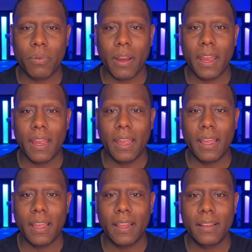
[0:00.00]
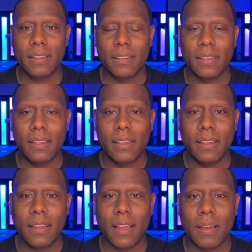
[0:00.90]
pray and
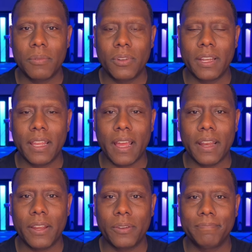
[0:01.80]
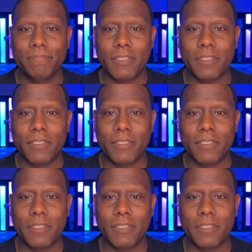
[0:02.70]
I'm gonna get out of here.